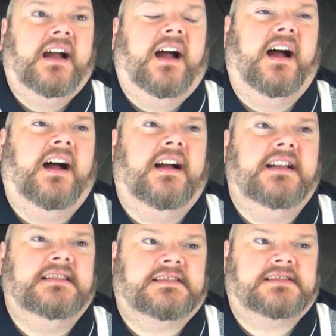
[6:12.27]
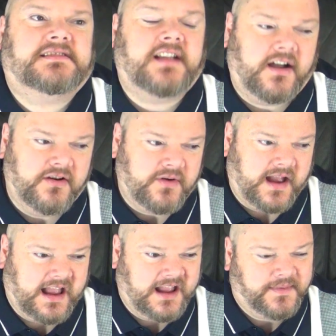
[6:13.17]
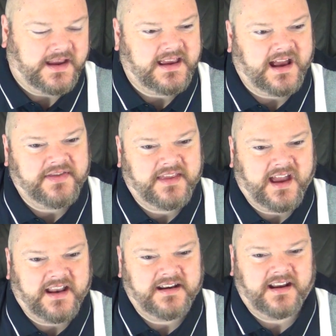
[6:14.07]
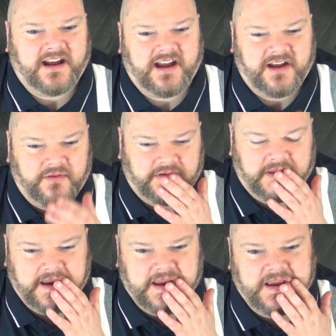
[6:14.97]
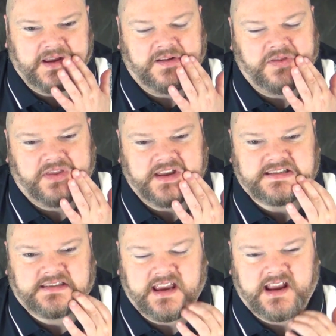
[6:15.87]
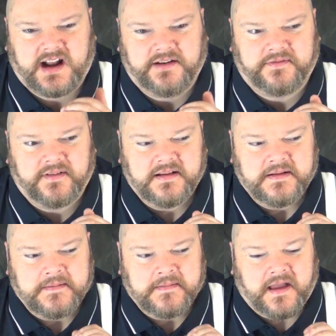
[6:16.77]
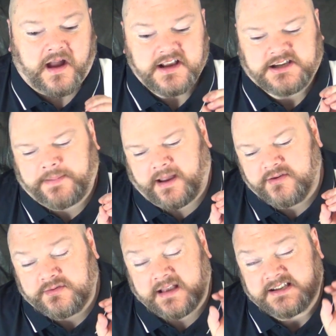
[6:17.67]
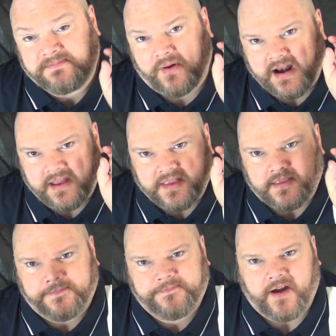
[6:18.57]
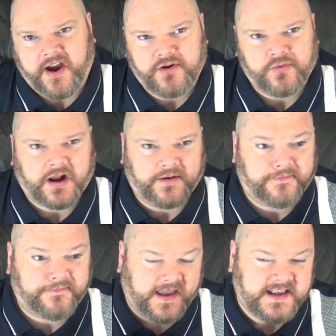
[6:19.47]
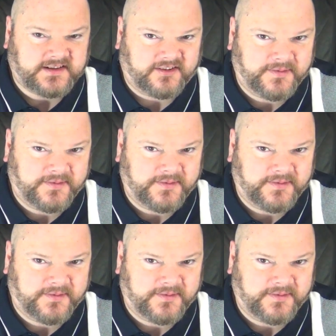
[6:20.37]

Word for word: Uh, it's so hammy. And then uh, the this the kind of, I suppose, without spoiling, I think the final kind of face off